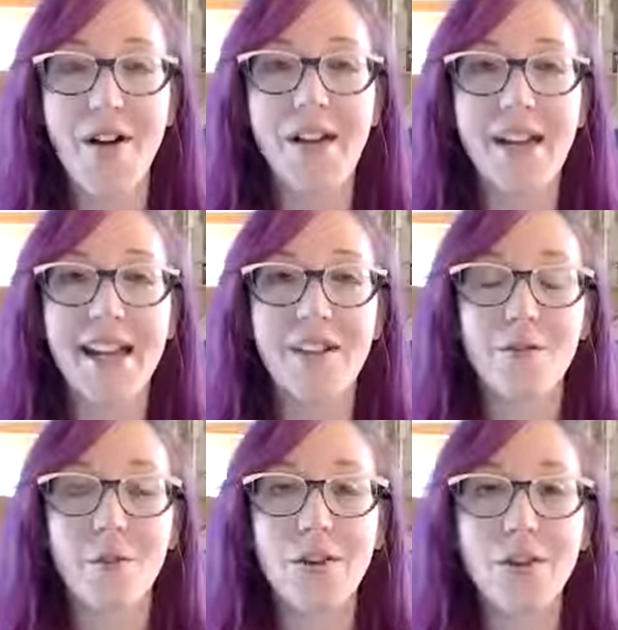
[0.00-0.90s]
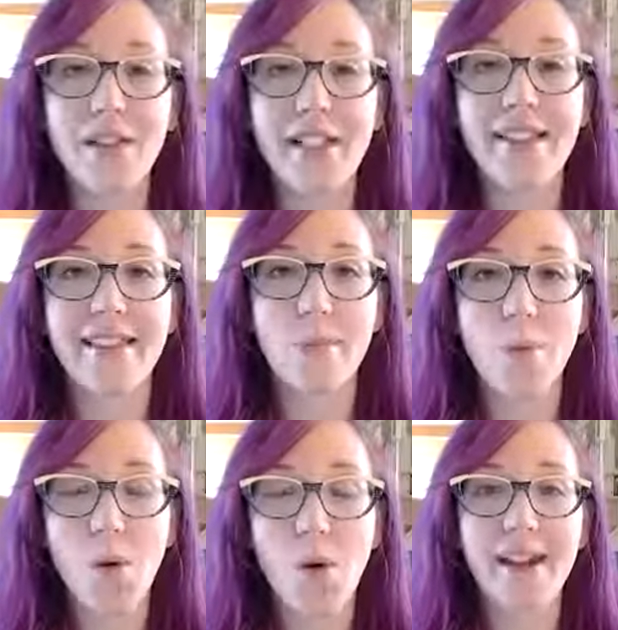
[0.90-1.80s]
And unfortunately, at this
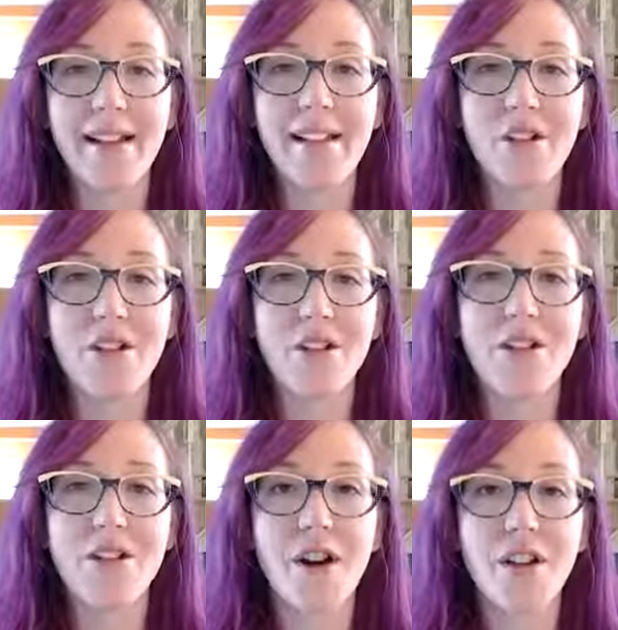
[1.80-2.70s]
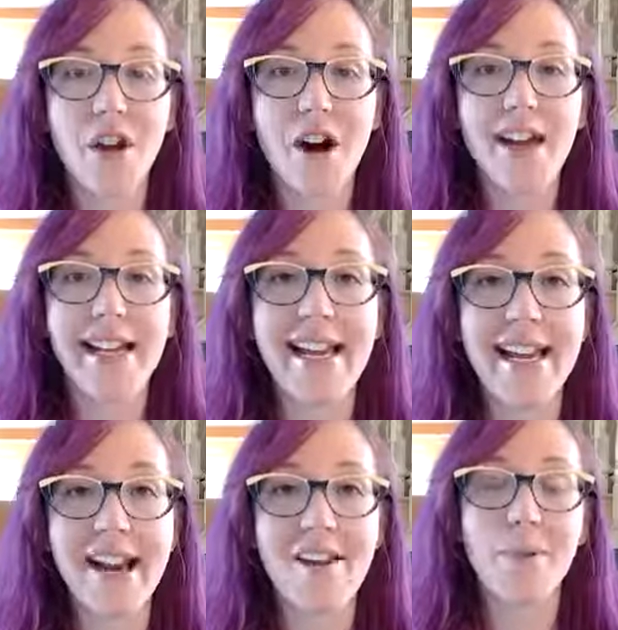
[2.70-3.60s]
point, there just are not
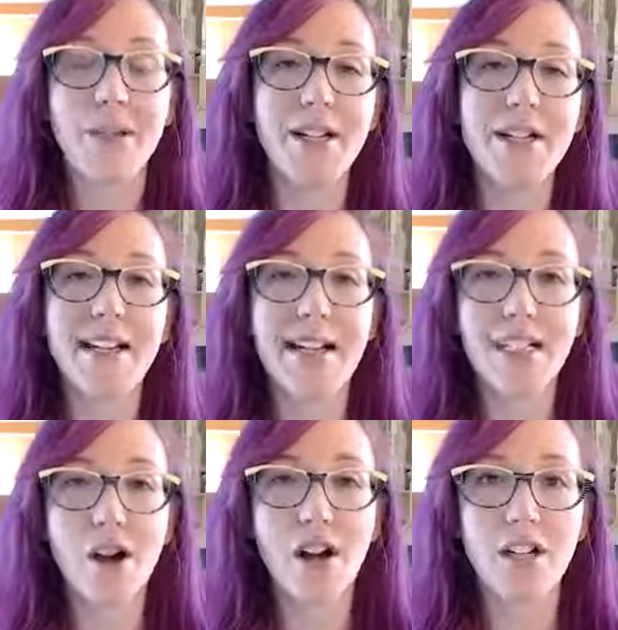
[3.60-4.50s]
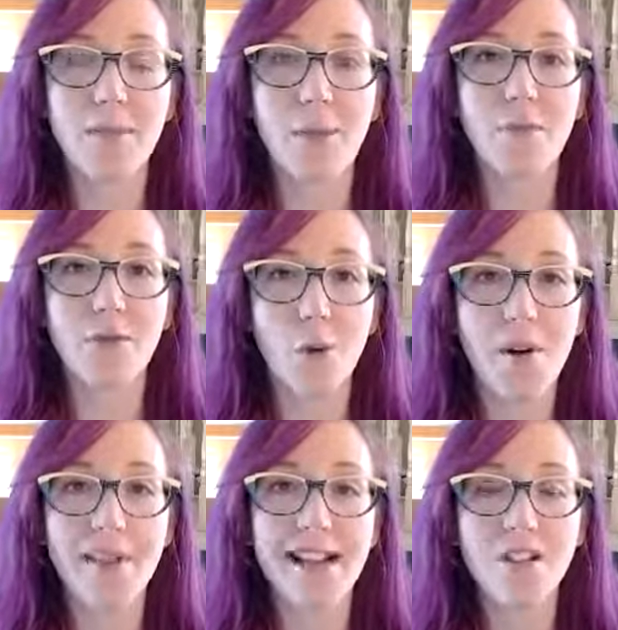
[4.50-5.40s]
enough, because like I talked about
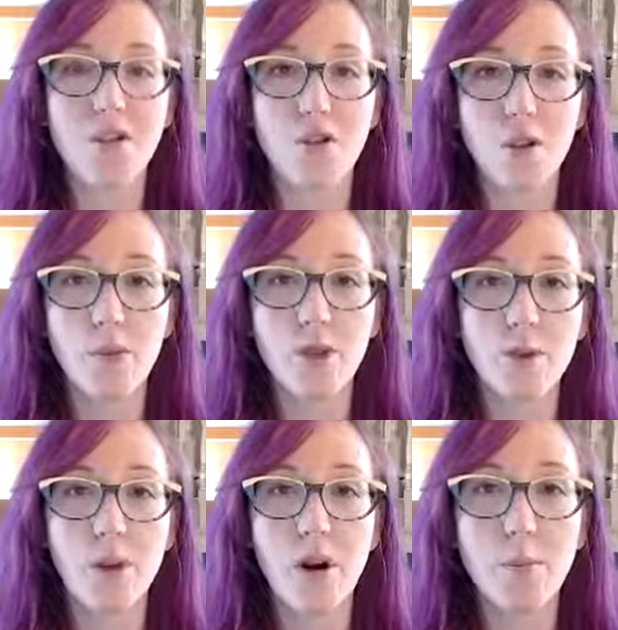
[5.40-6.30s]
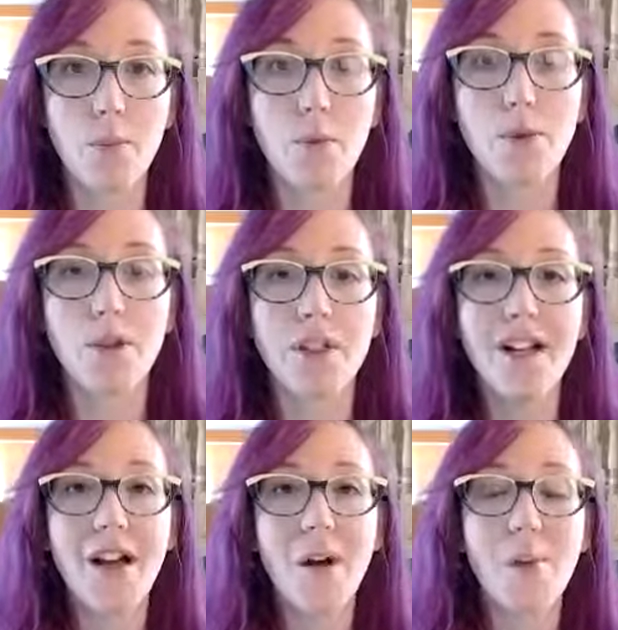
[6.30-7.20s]
before, that super small pool.
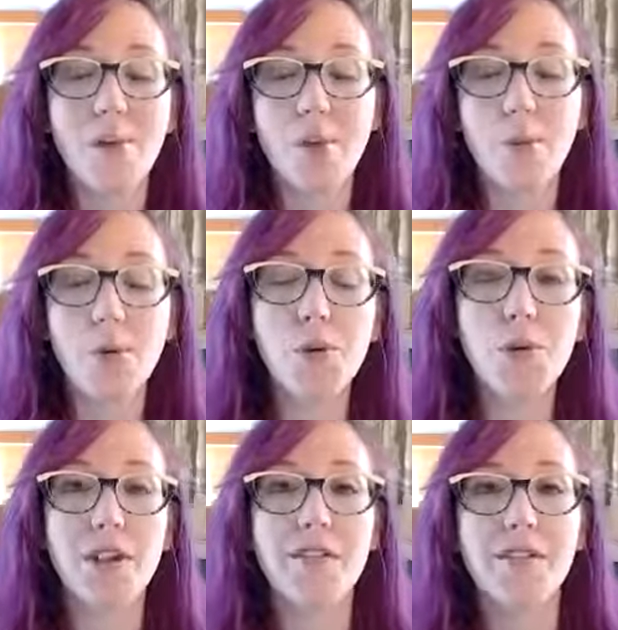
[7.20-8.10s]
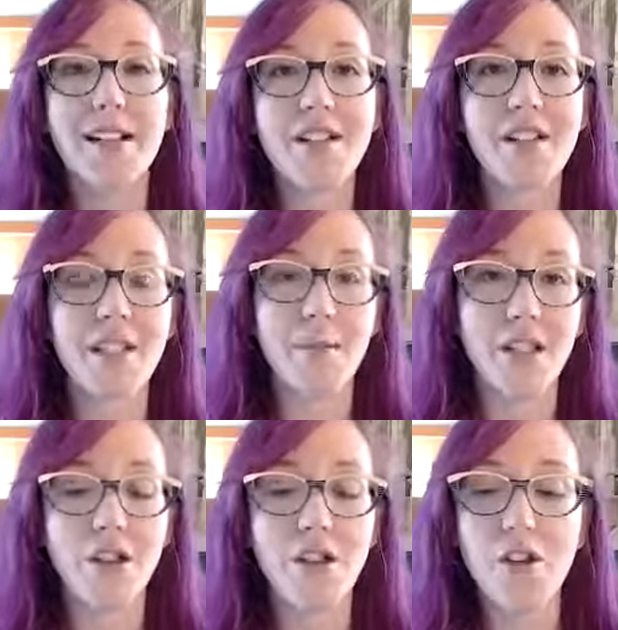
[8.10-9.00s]
Well, the pool of
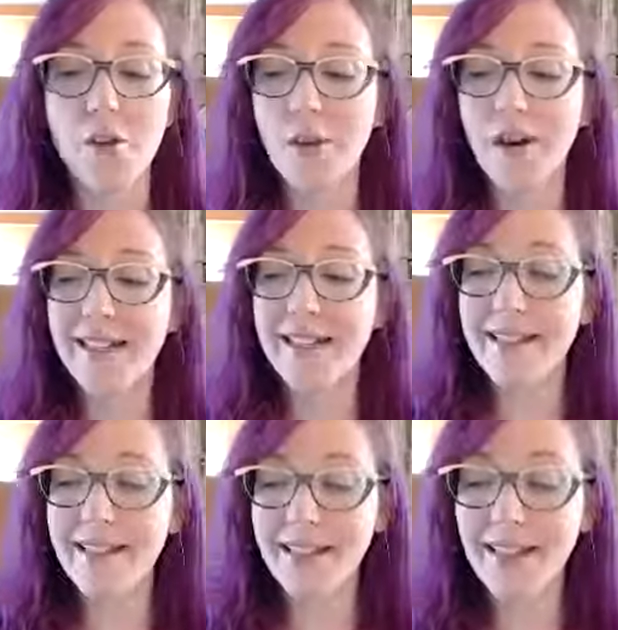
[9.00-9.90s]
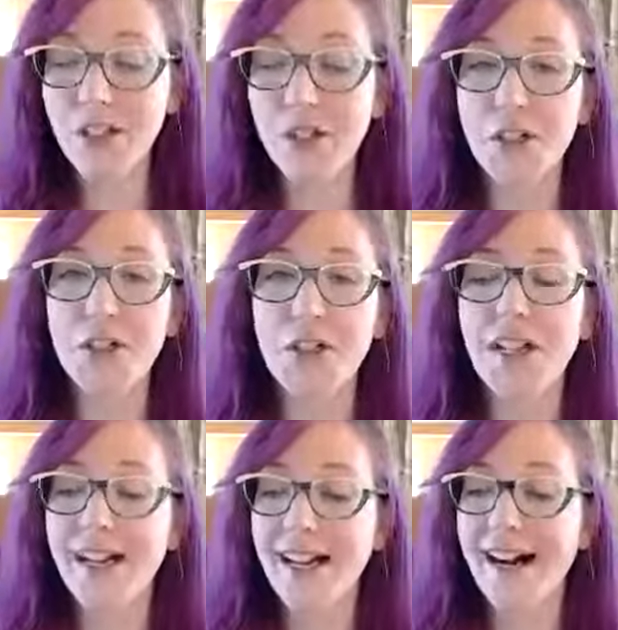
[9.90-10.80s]
LGBTQ
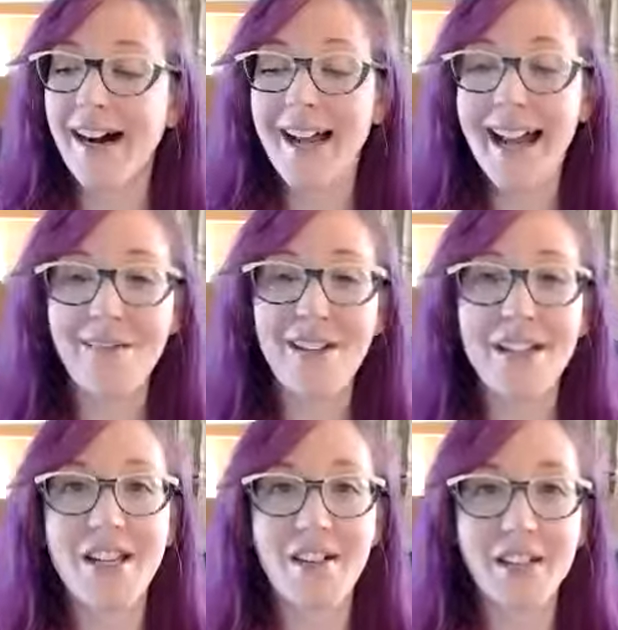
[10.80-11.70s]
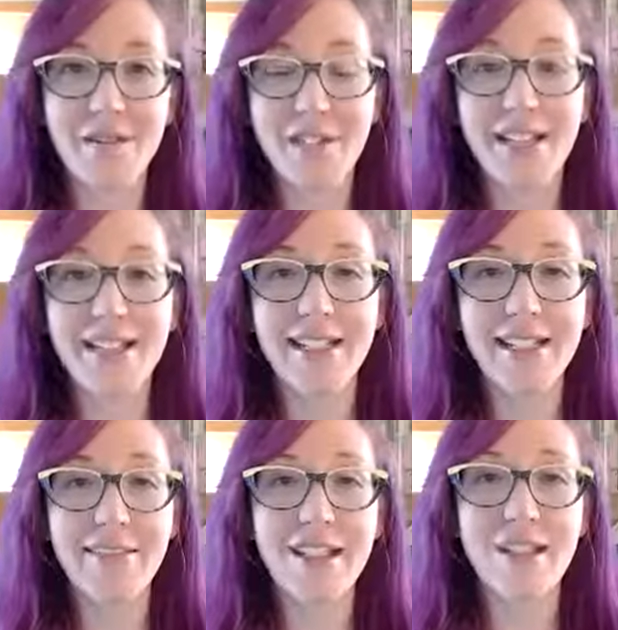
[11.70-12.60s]
single and vegetarian and vegan is
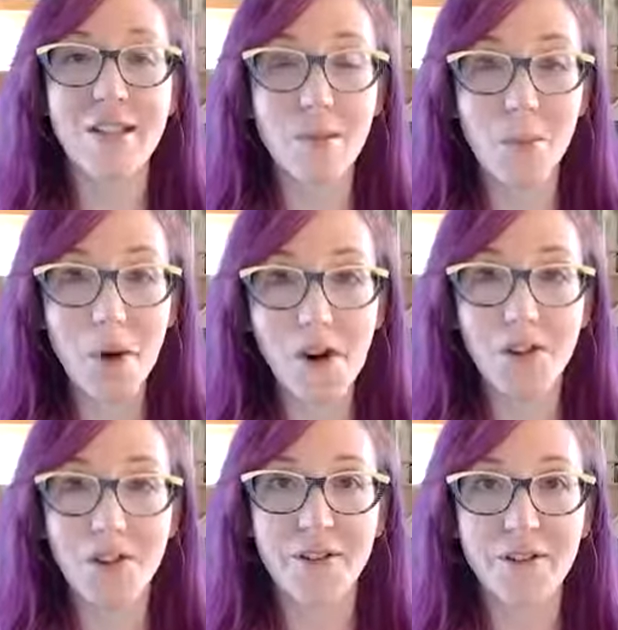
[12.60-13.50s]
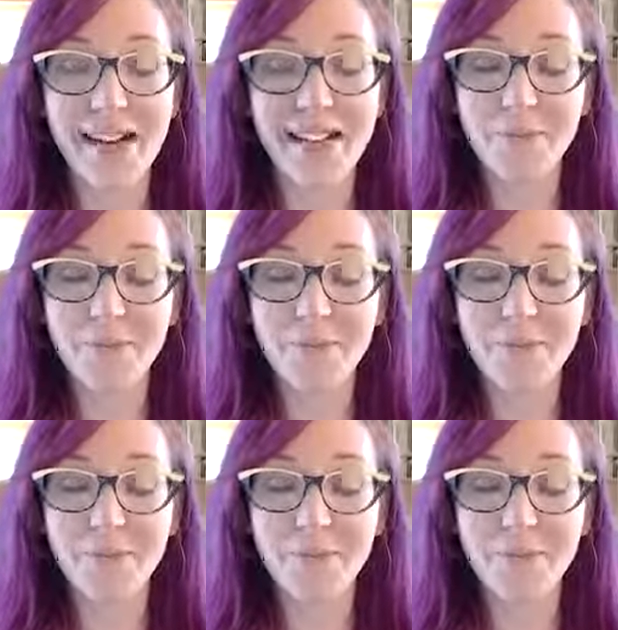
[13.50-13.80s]
even smaller, right?